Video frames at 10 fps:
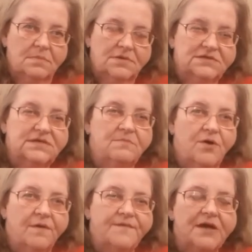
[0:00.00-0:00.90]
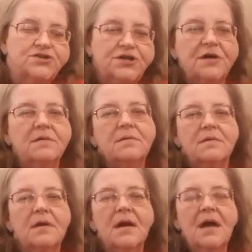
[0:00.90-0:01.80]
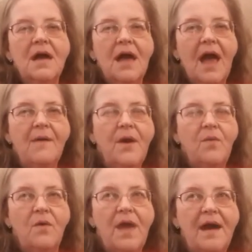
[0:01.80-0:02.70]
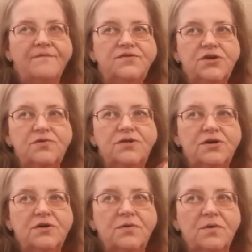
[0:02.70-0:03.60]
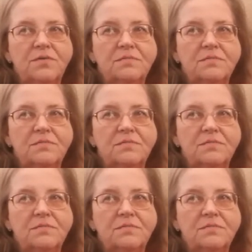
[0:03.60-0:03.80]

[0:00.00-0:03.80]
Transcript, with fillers: December of next year. And we won't have to do